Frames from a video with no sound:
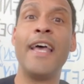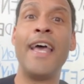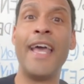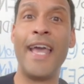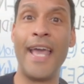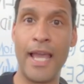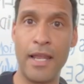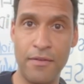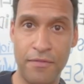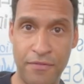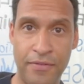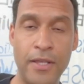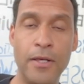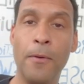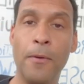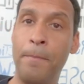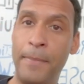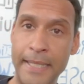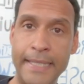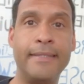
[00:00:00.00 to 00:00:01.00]
And feel
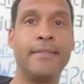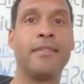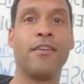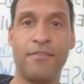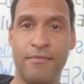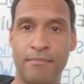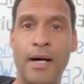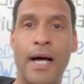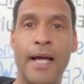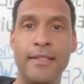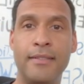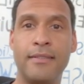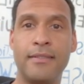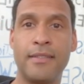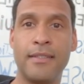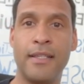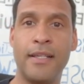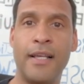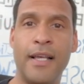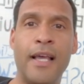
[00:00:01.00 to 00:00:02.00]
peace of mind,
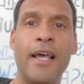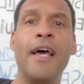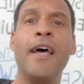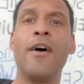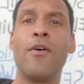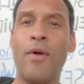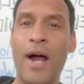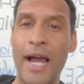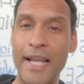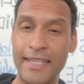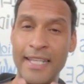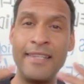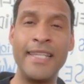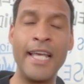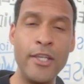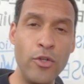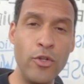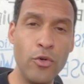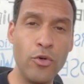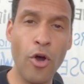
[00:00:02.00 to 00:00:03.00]
right? And then
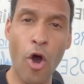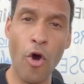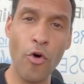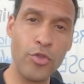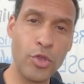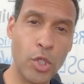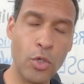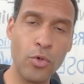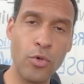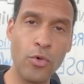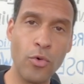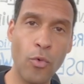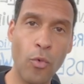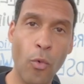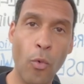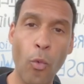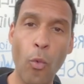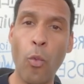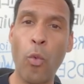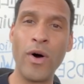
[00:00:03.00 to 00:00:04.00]
you go through
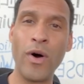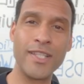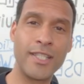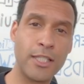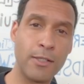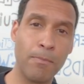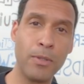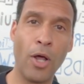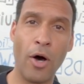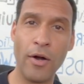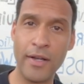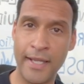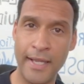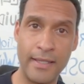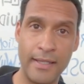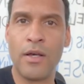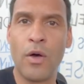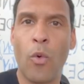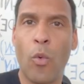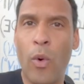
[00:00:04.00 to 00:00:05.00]
what's blocking
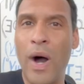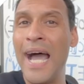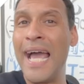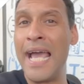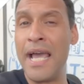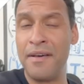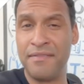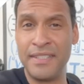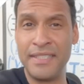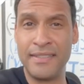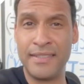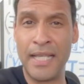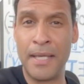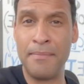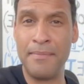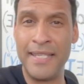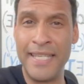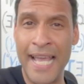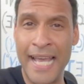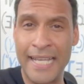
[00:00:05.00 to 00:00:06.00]
them. Why haven't them
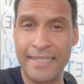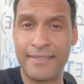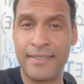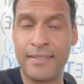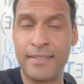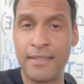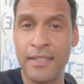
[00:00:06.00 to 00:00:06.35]
yet